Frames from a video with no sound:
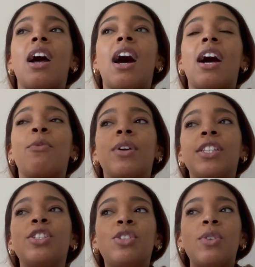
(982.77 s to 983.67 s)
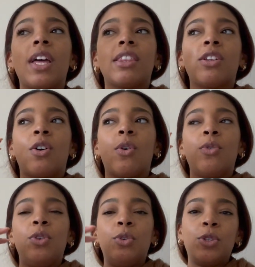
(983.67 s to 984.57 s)
I wanted to do like the whole
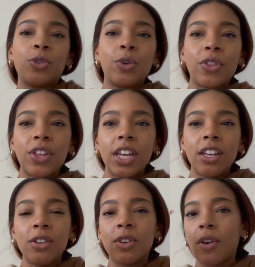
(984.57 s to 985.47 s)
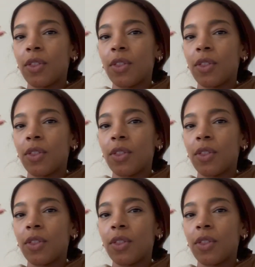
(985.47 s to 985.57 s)
neutral thing, you know,